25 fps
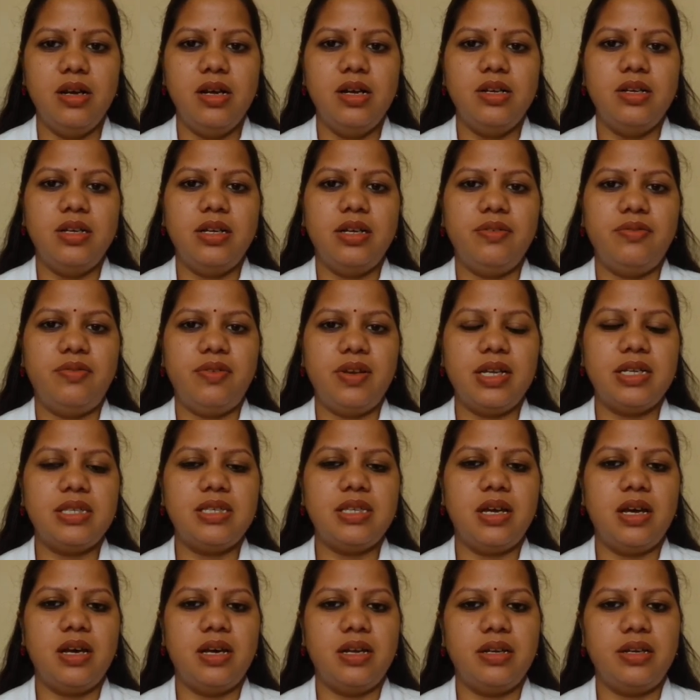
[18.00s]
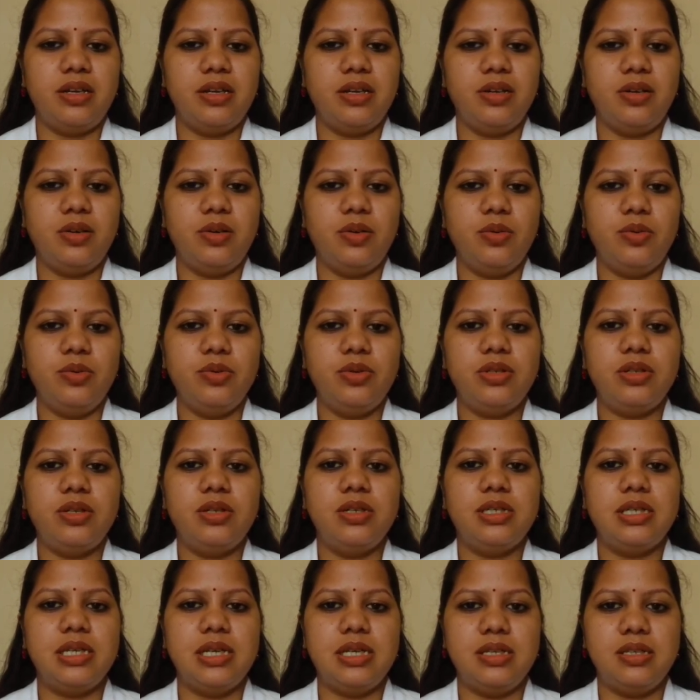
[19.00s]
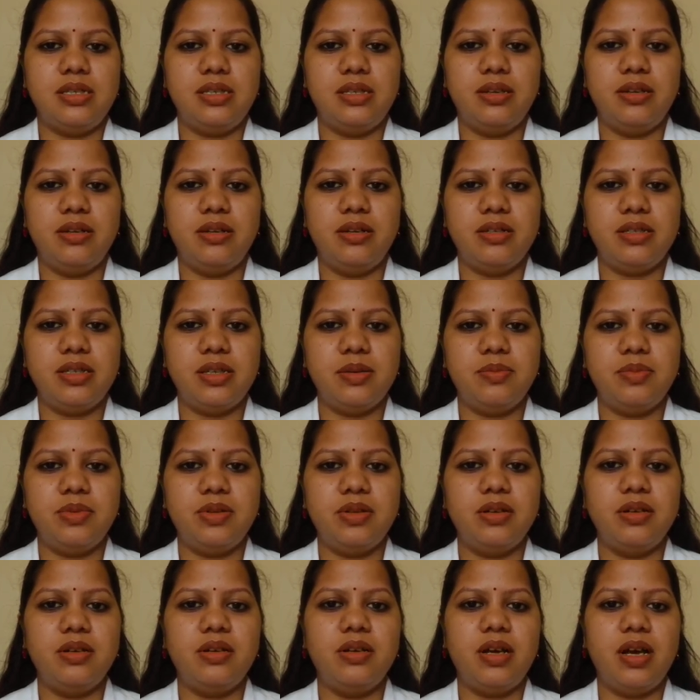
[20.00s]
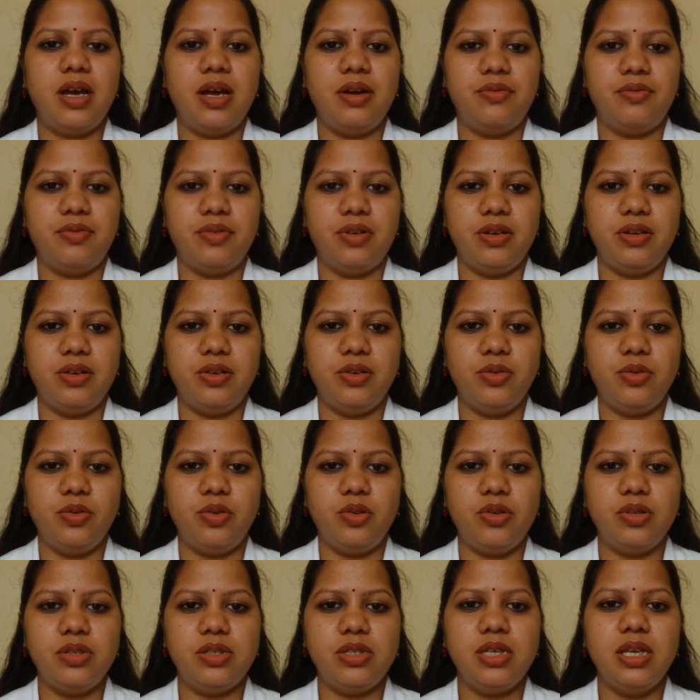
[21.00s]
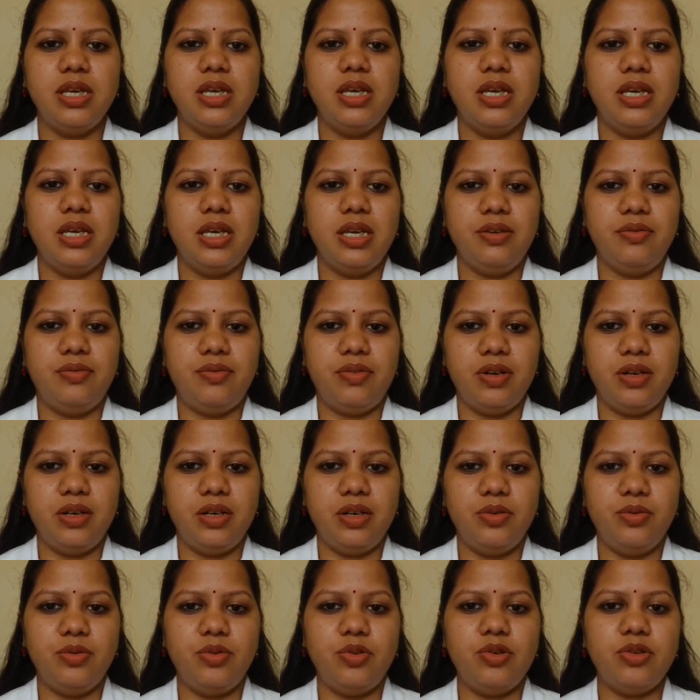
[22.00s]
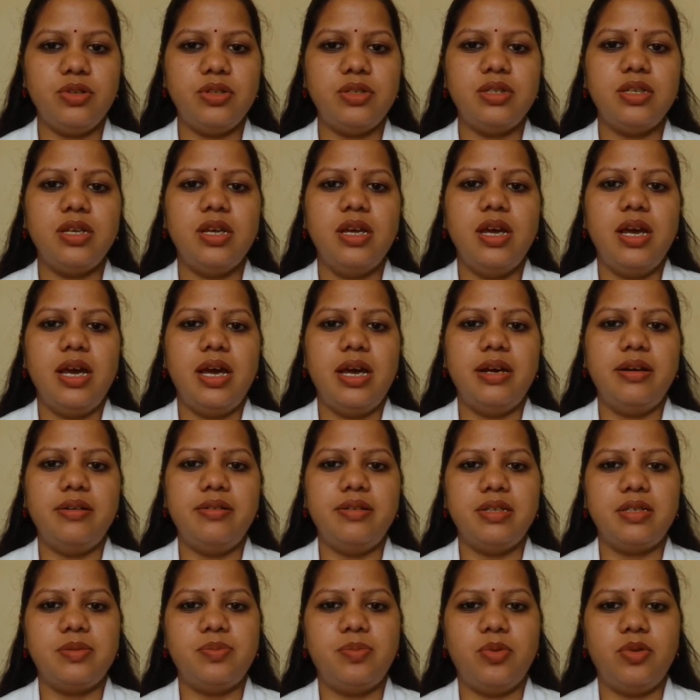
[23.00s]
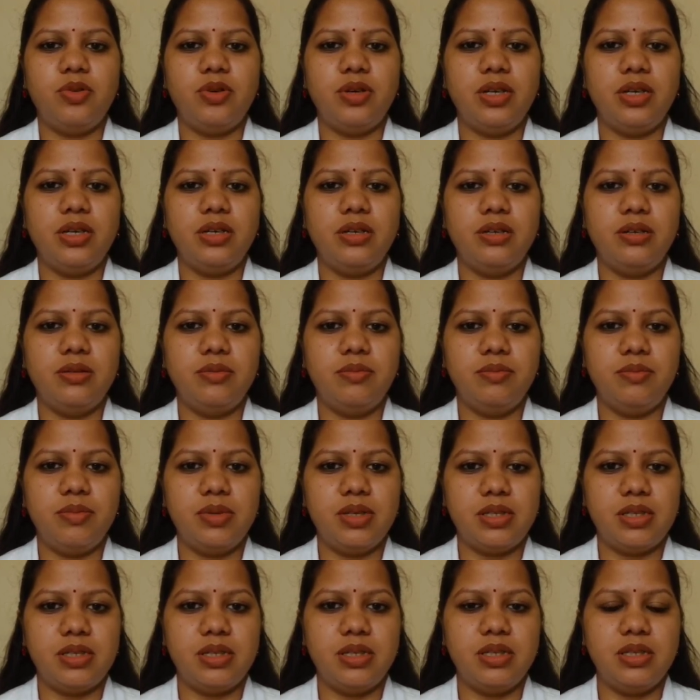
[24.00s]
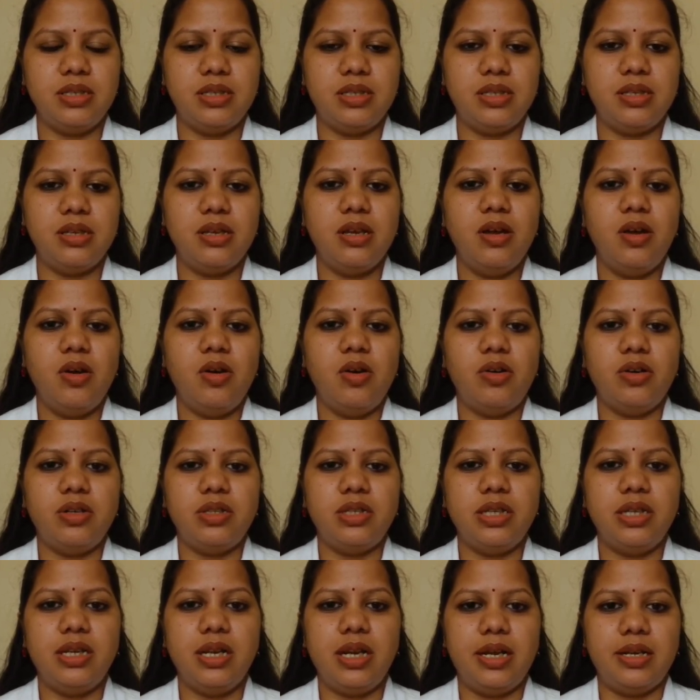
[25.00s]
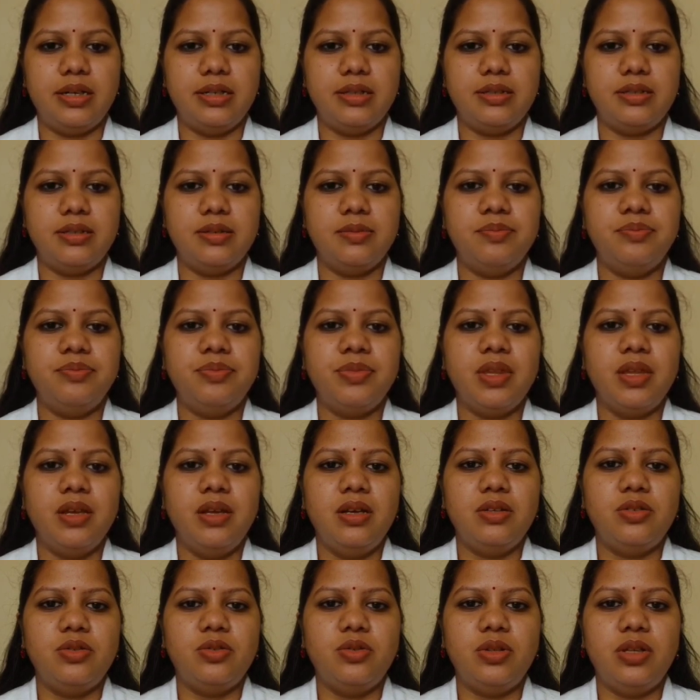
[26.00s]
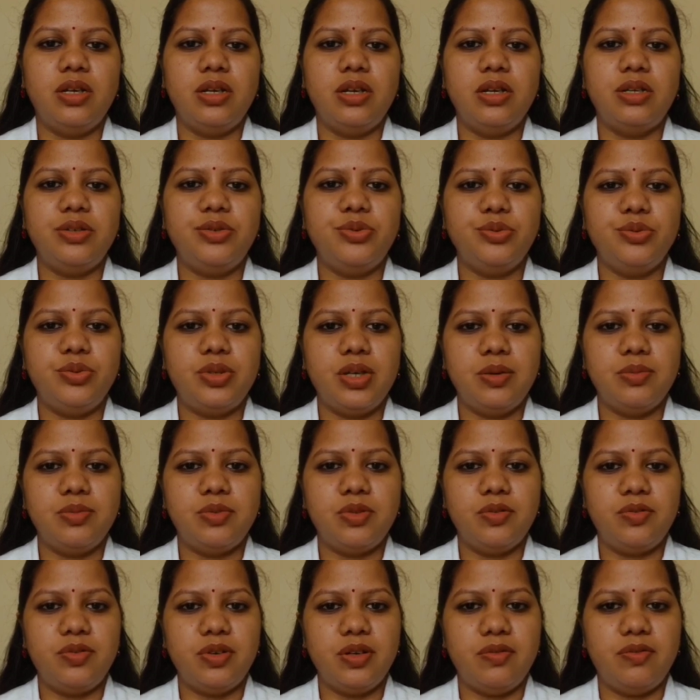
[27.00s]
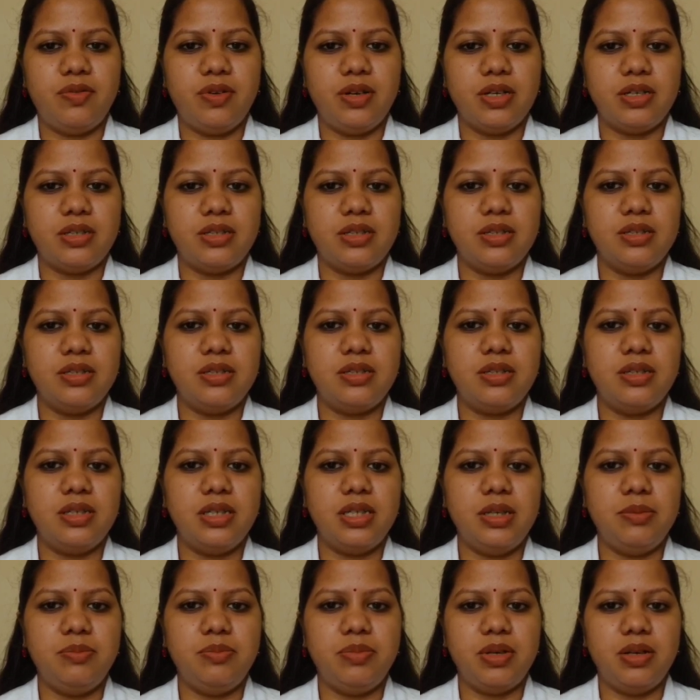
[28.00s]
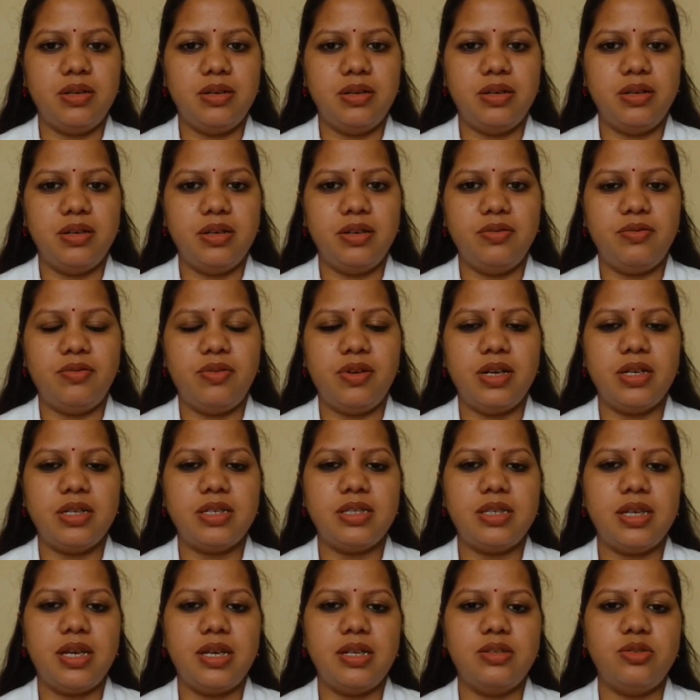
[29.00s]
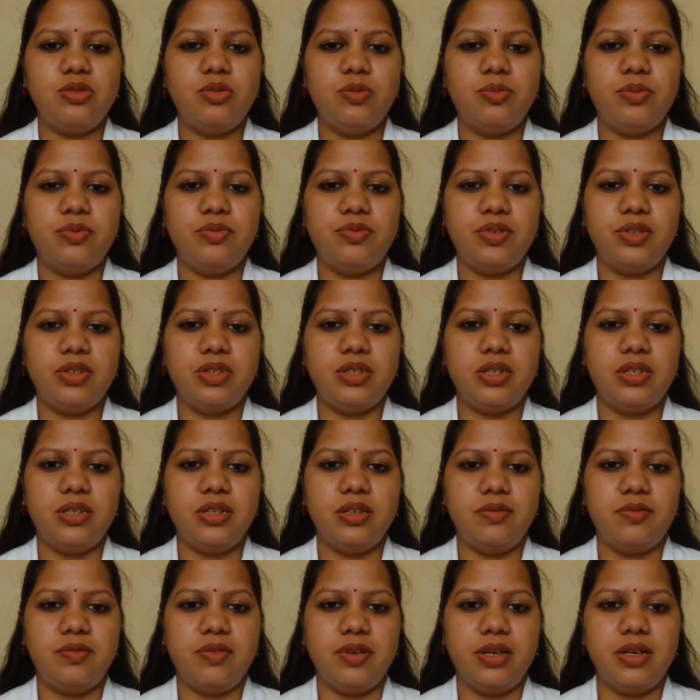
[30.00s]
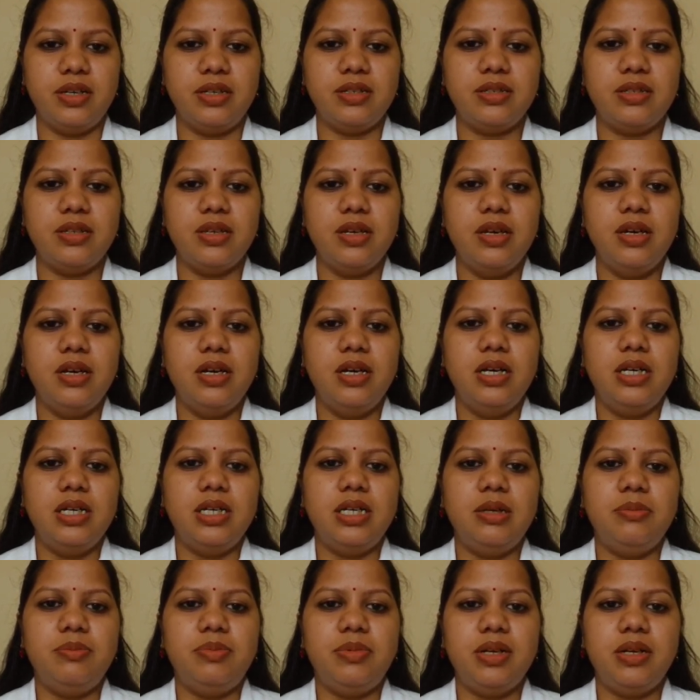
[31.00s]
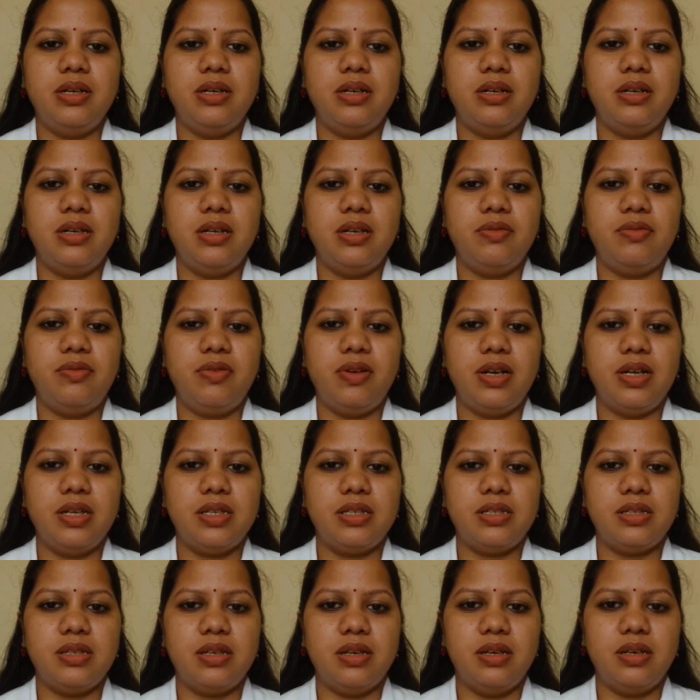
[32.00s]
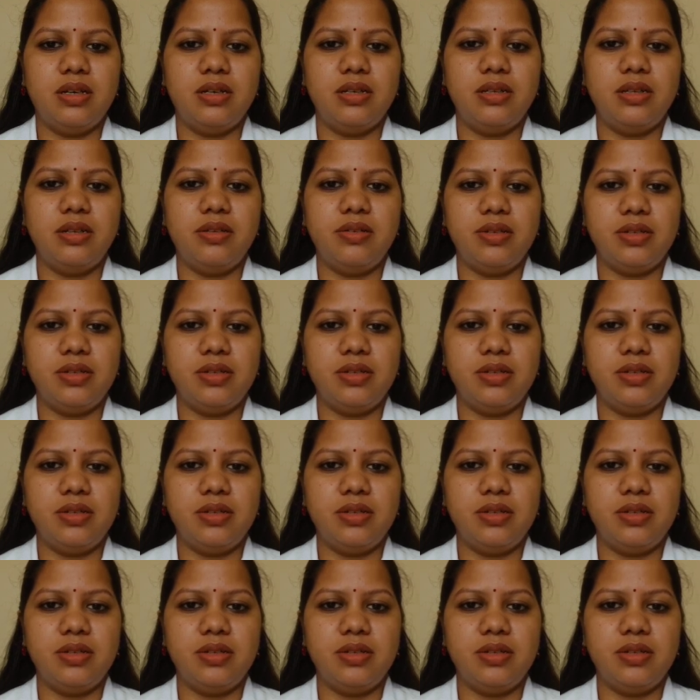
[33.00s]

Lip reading: Reflex arc includes sensory receptor, afferent neurons, efferent neurons, and responding muscles or the glands. So there are two types of reflexes: deep tendon reflex and superficial reflex. Deep tendon reflex are the